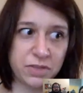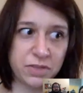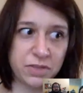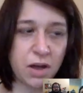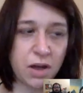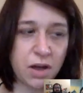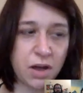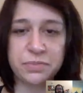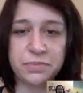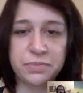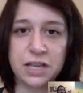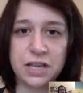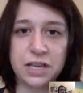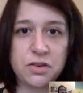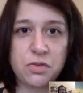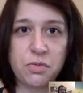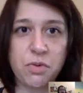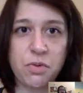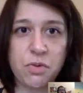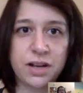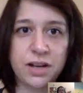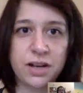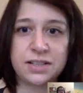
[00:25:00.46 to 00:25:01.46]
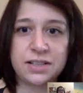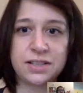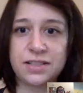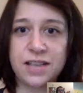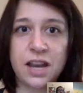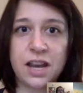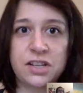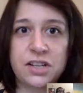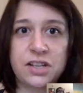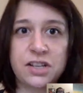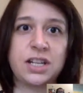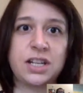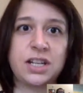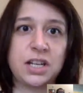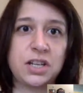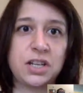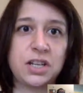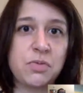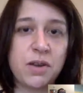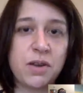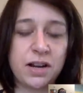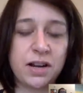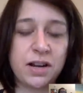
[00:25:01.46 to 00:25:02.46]
dumped into one section, and
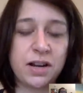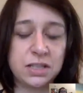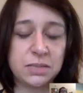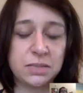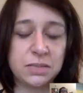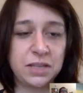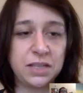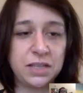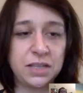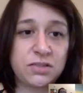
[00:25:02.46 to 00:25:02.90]
you want it to be